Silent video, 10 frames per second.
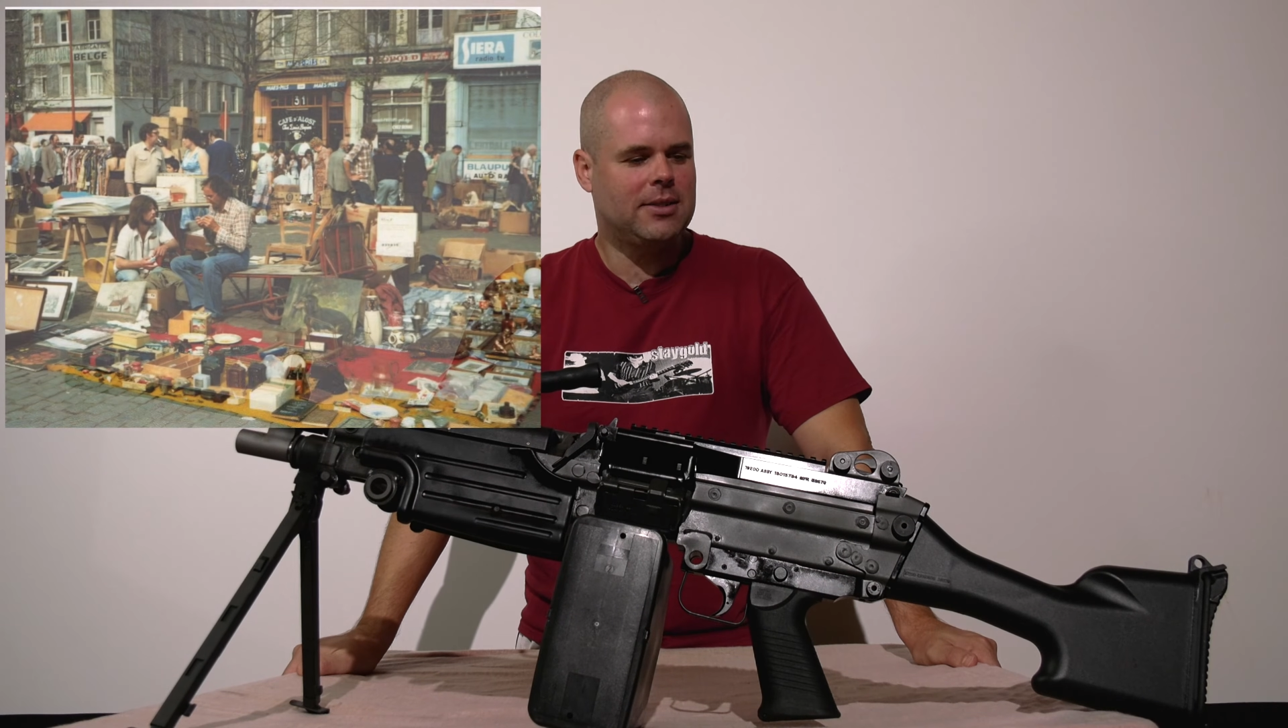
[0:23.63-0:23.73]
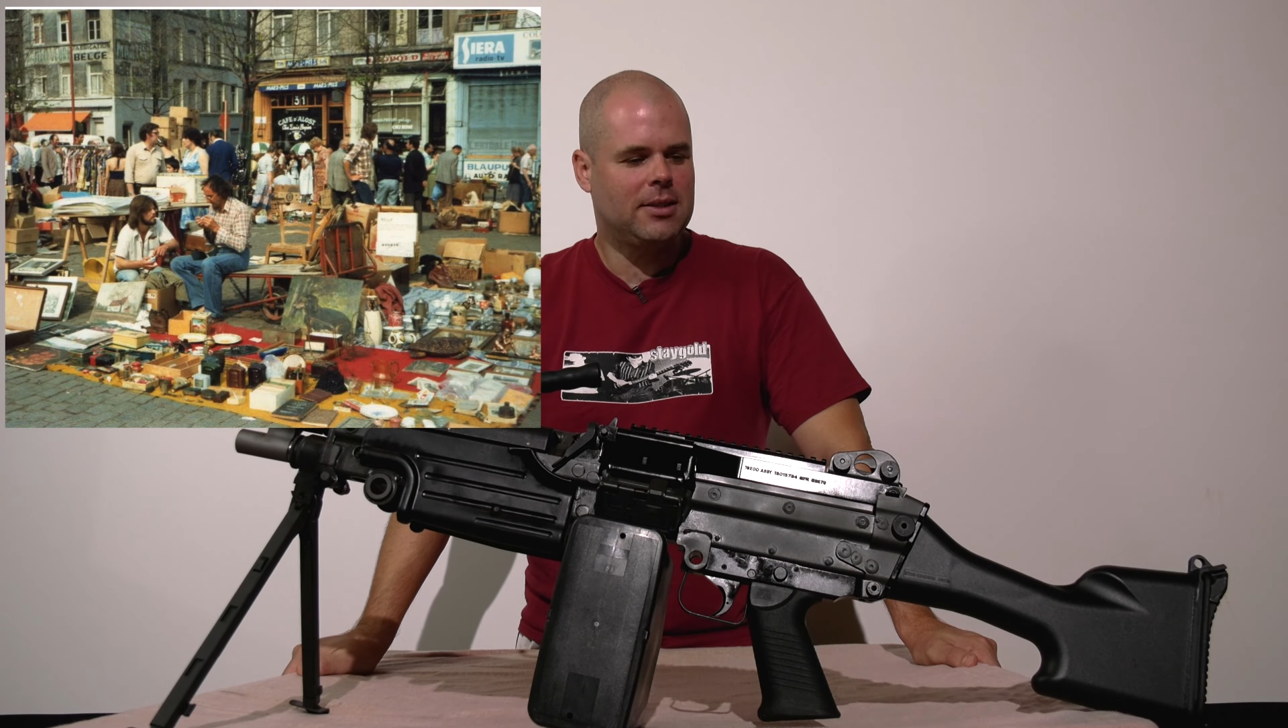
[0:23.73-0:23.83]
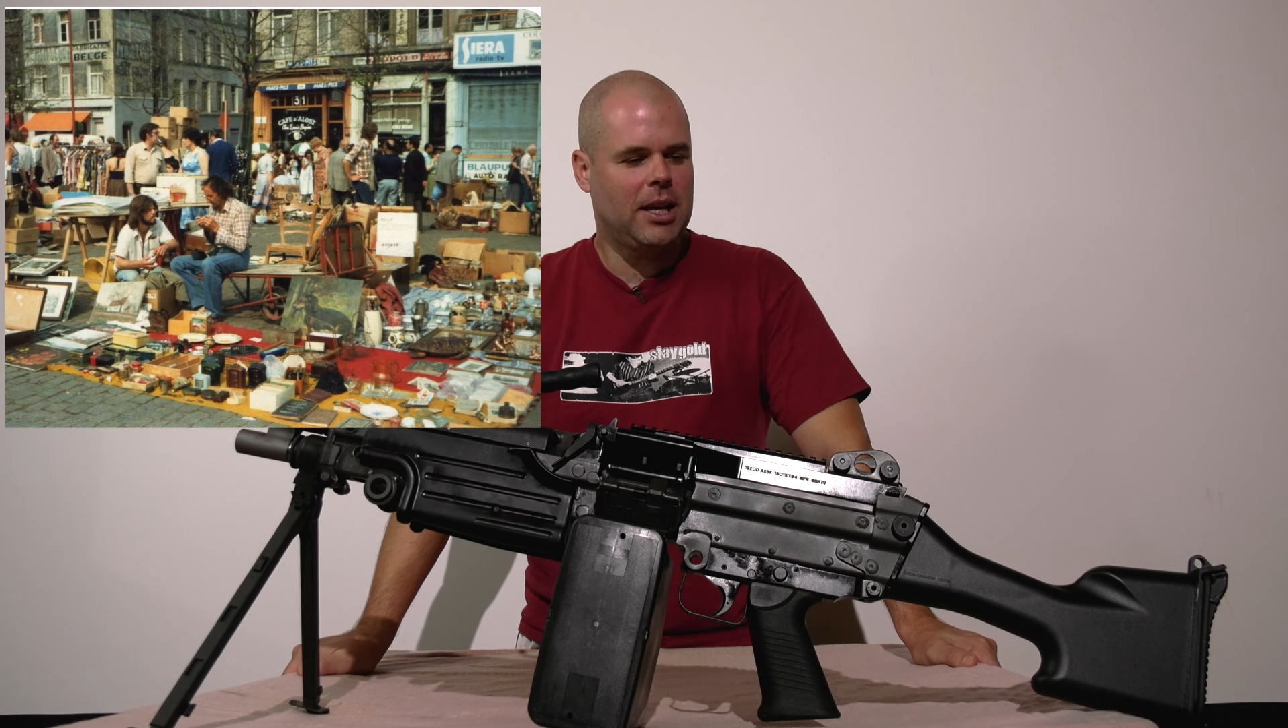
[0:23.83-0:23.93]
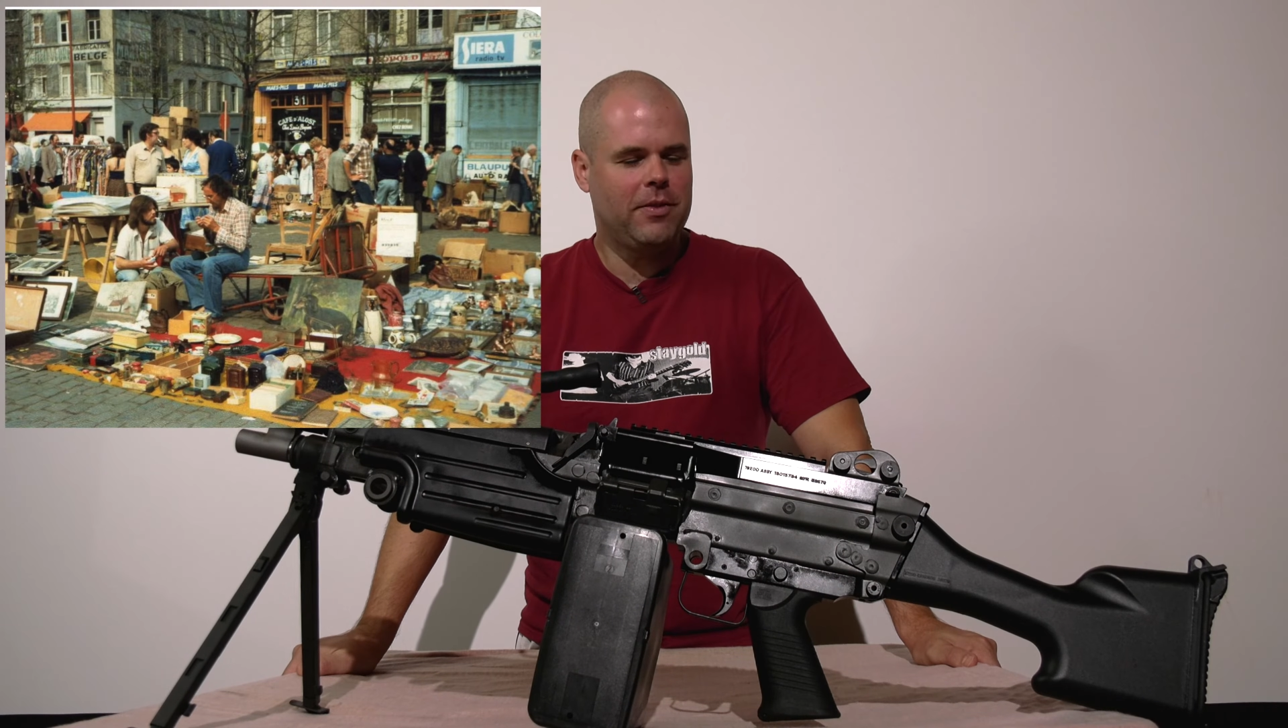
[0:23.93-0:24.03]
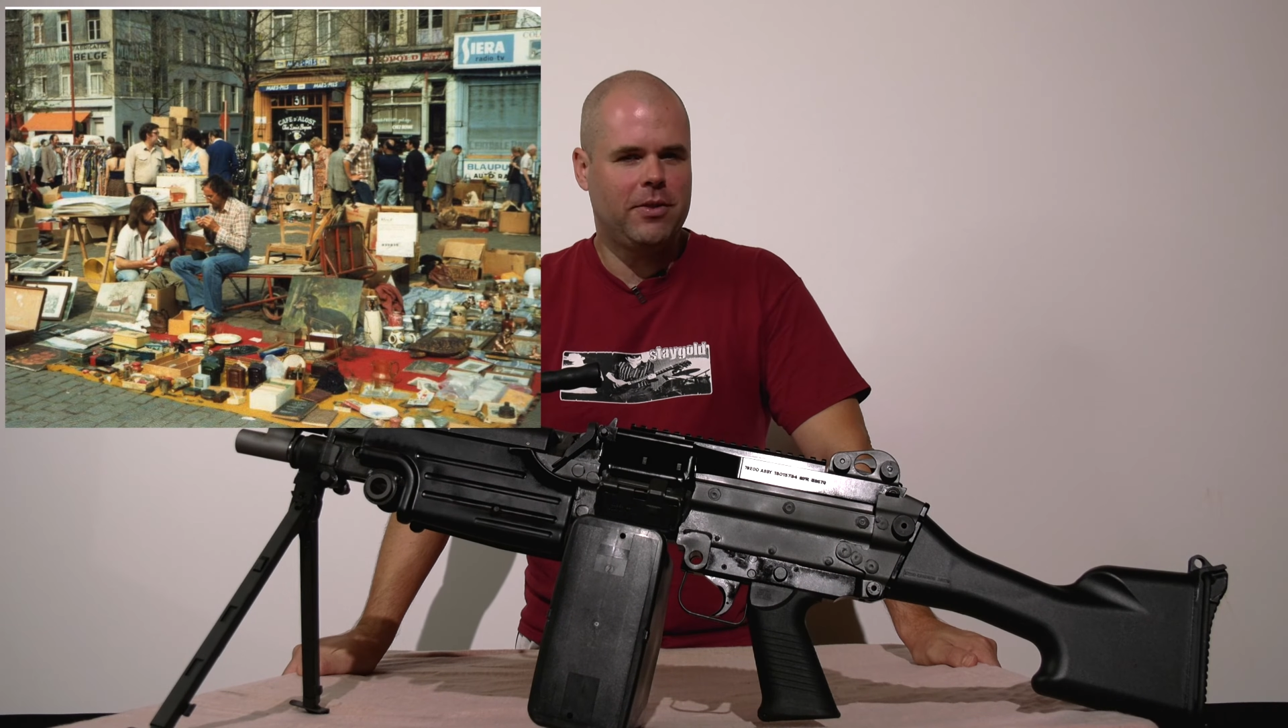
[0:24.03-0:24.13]
its
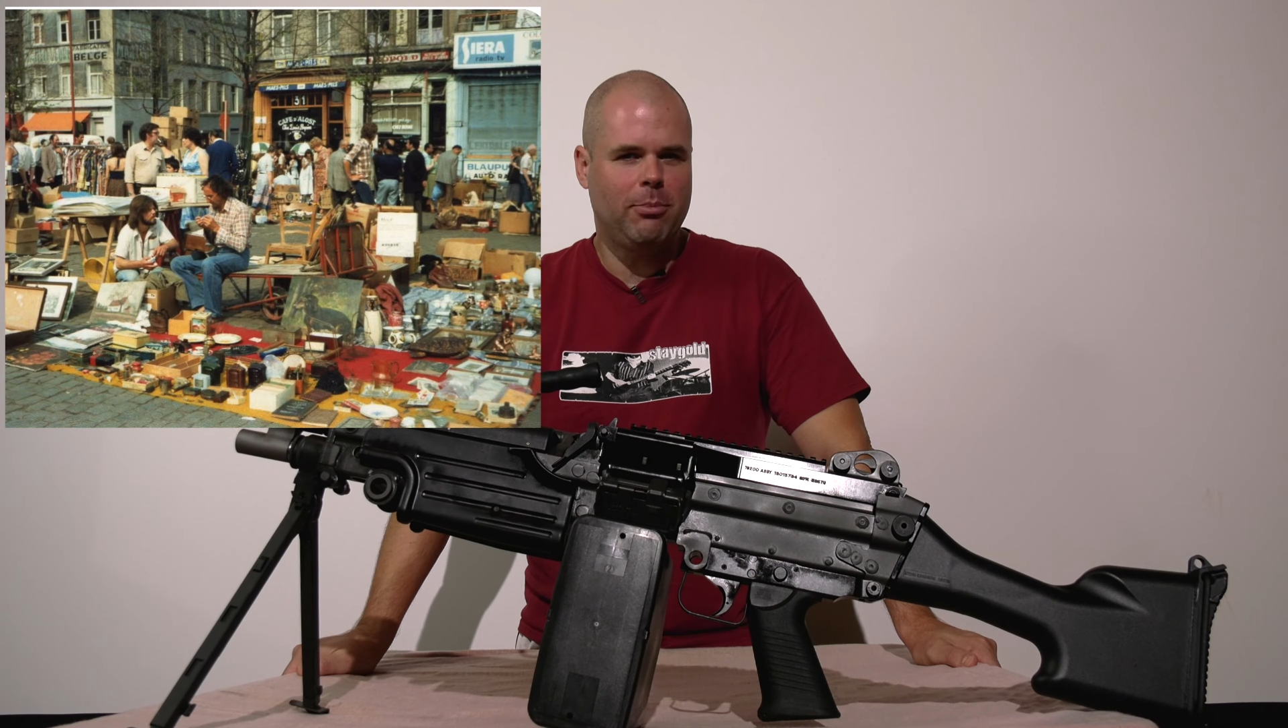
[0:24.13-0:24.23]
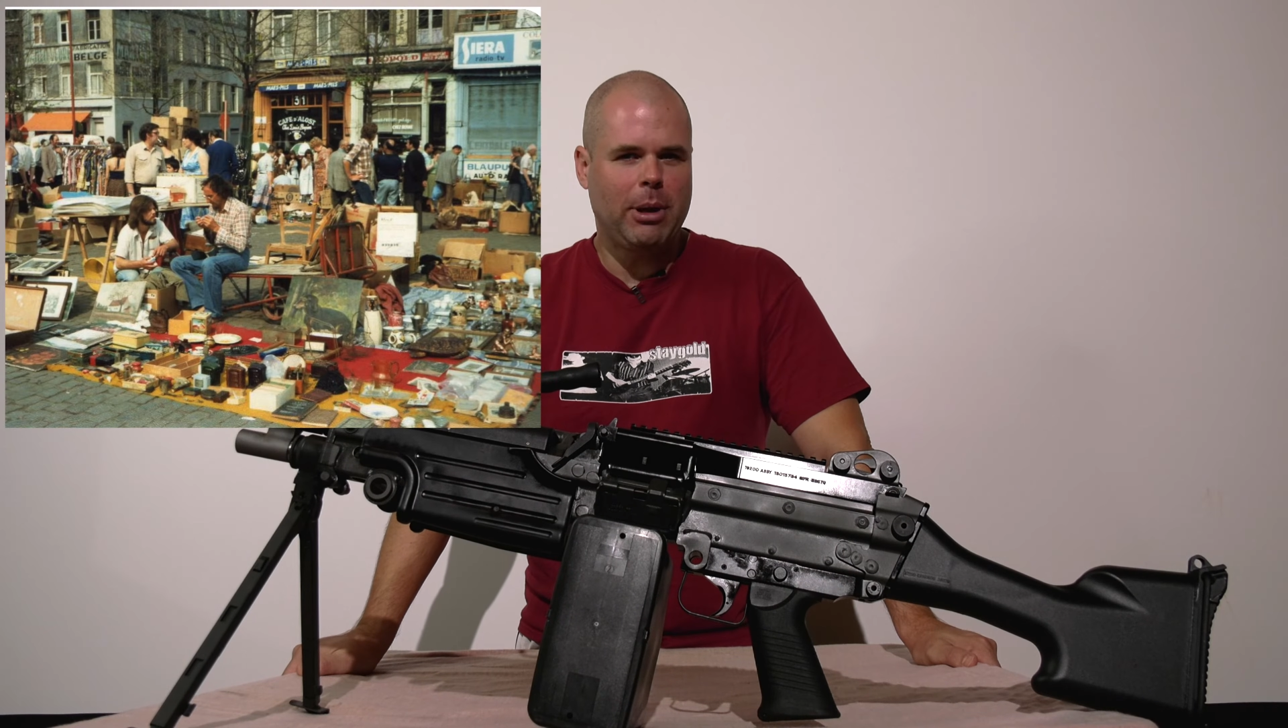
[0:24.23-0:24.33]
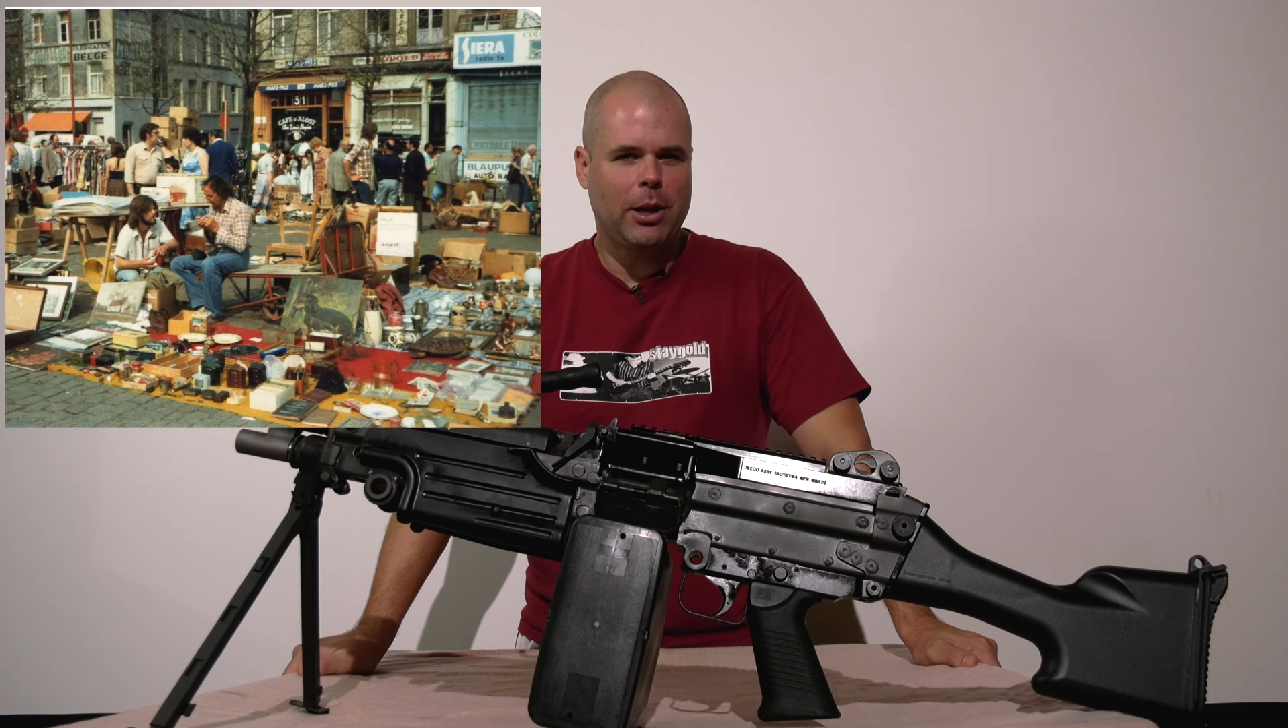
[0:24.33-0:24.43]
life in